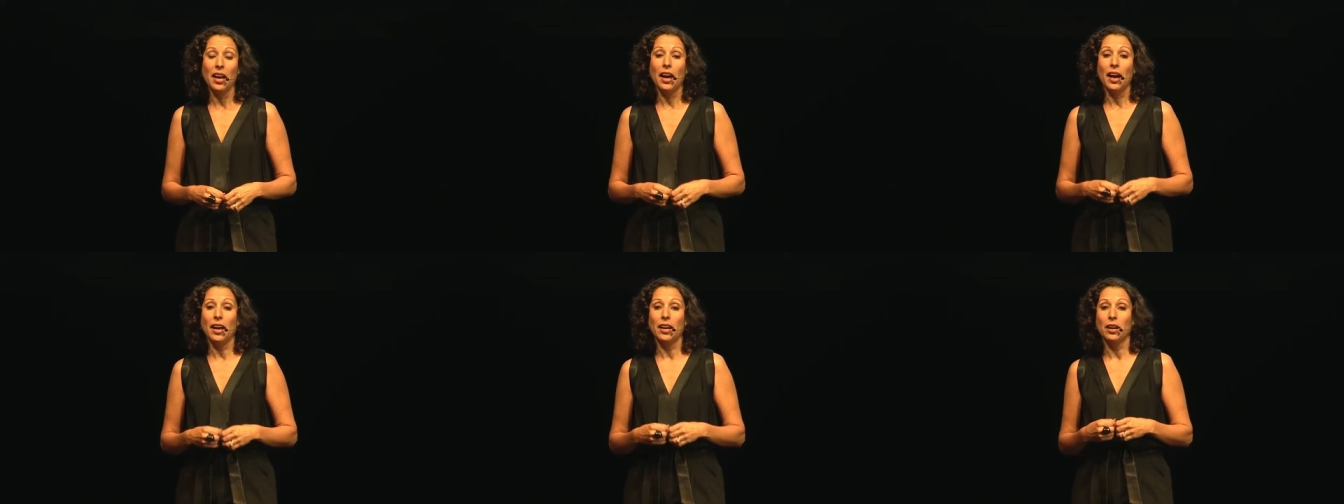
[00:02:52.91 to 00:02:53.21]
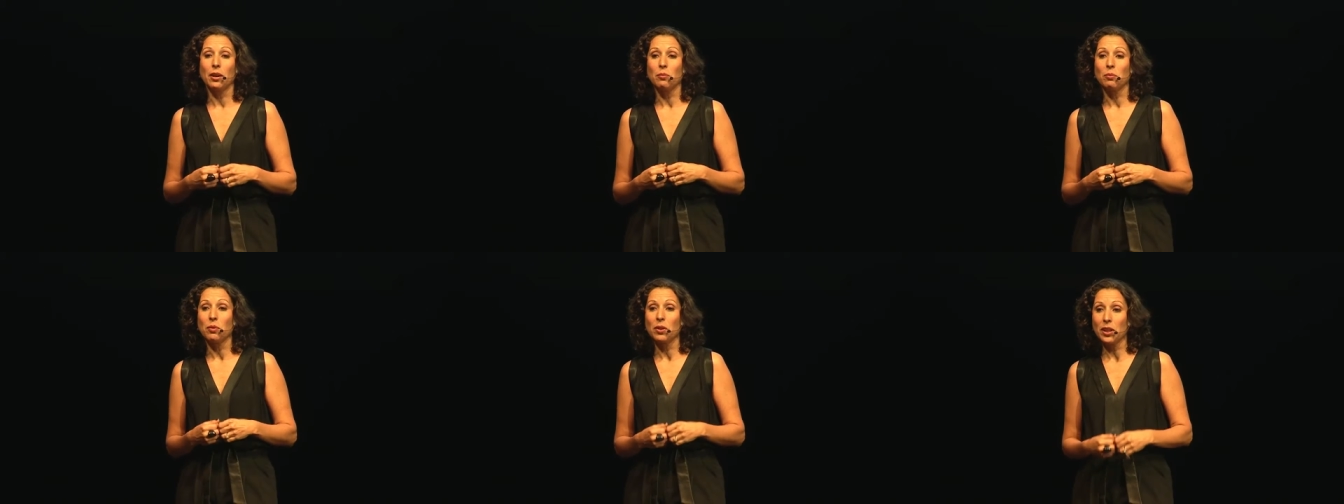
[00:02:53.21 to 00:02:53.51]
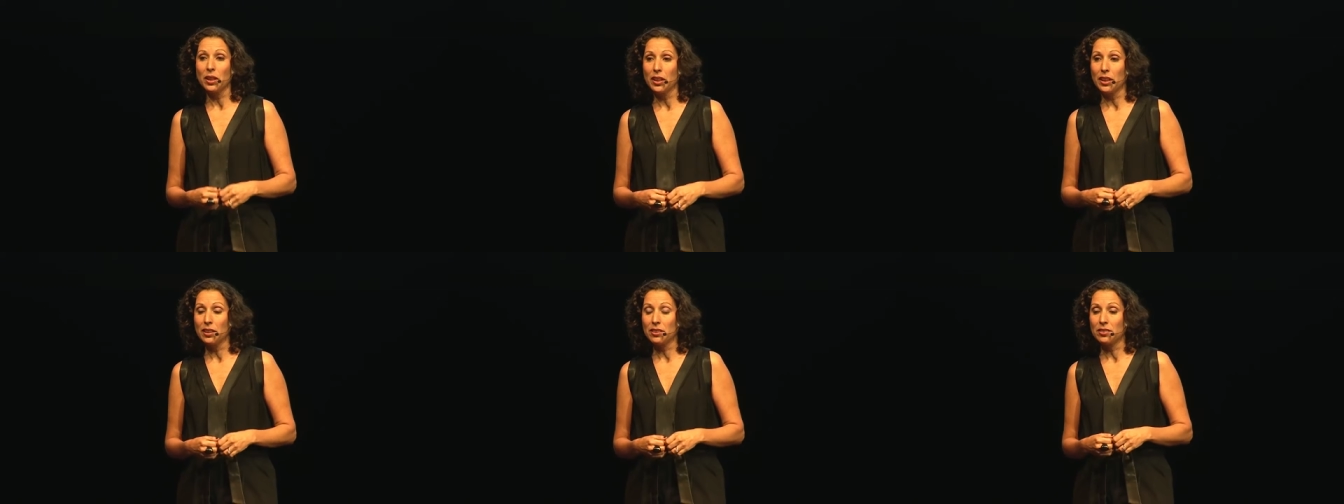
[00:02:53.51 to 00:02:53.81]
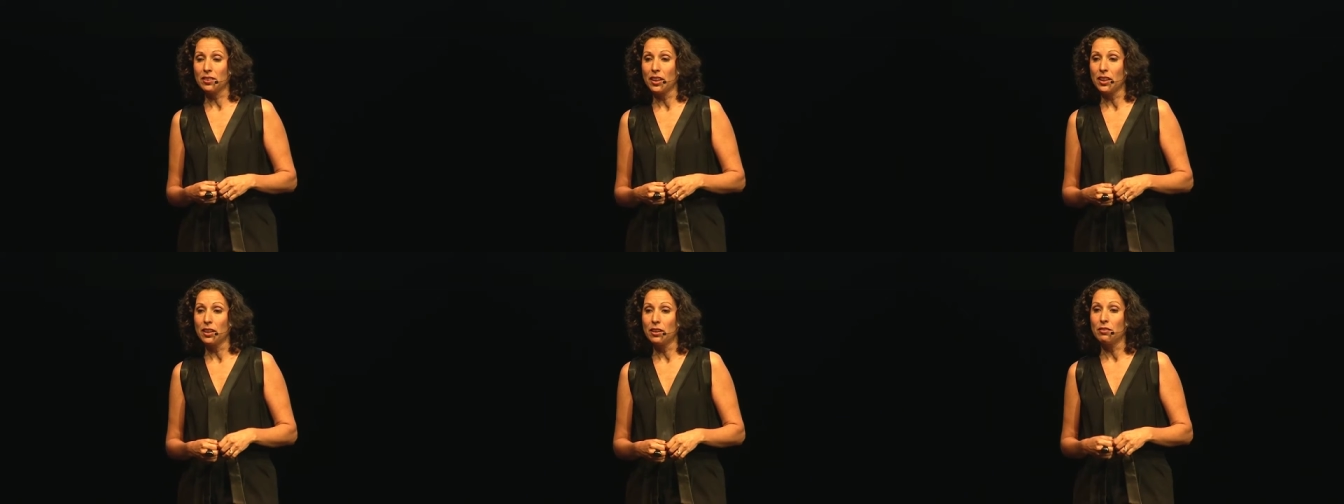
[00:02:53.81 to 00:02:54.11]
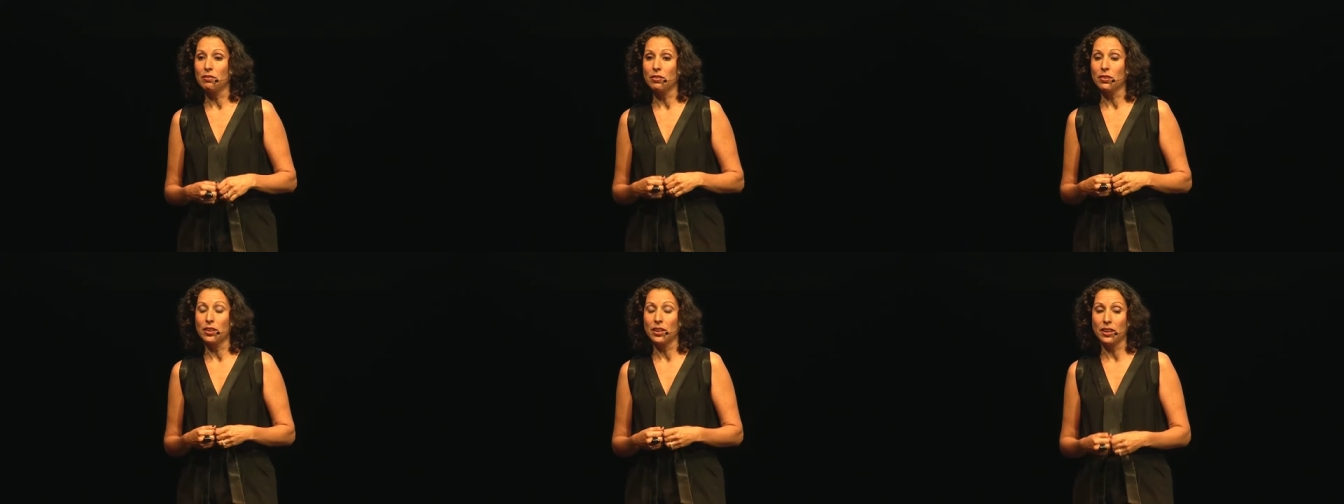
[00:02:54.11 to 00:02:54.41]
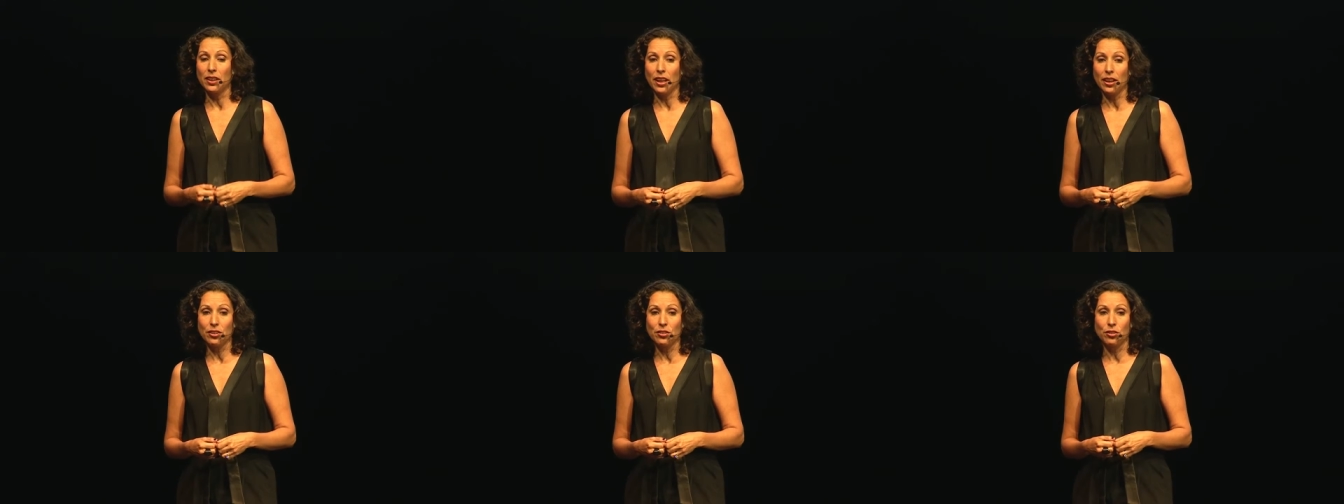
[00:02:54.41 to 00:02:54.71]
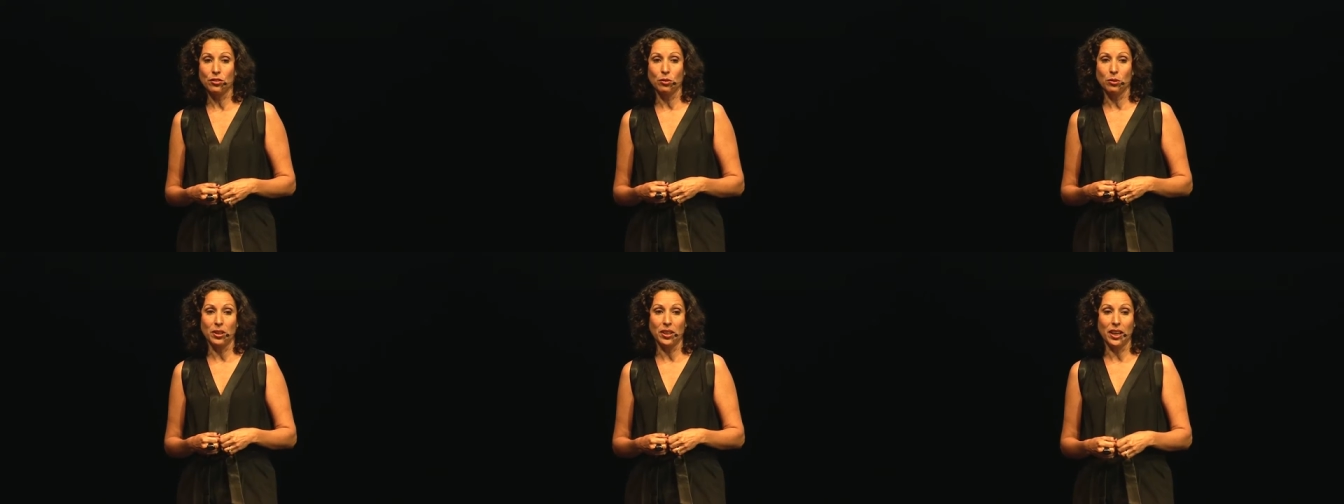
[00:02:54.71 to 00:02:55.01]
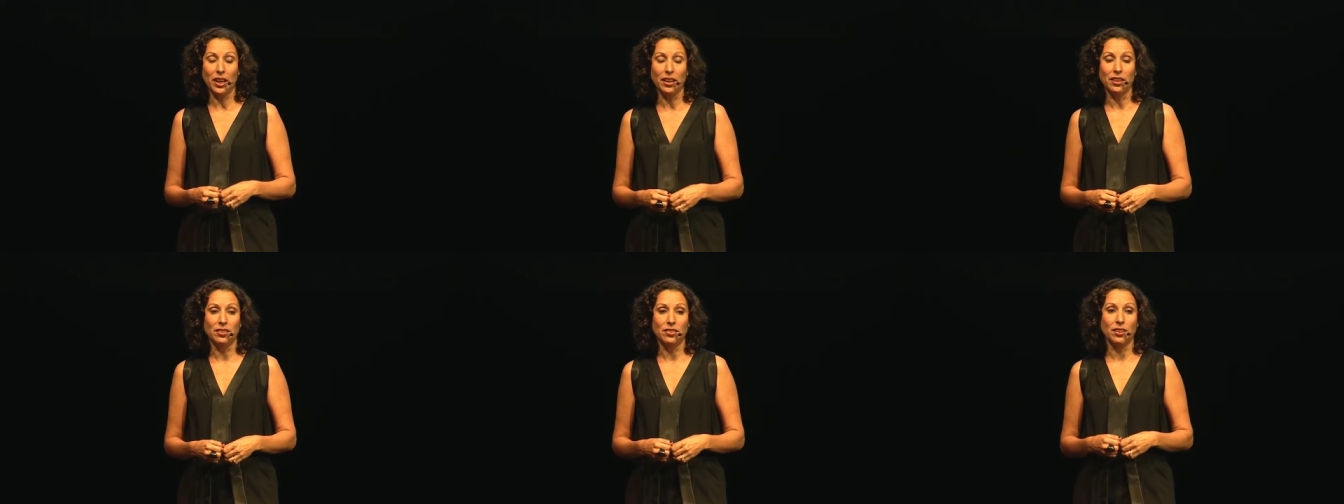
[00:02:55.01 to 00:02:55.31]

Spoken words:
and I'm really excited for the next 3 days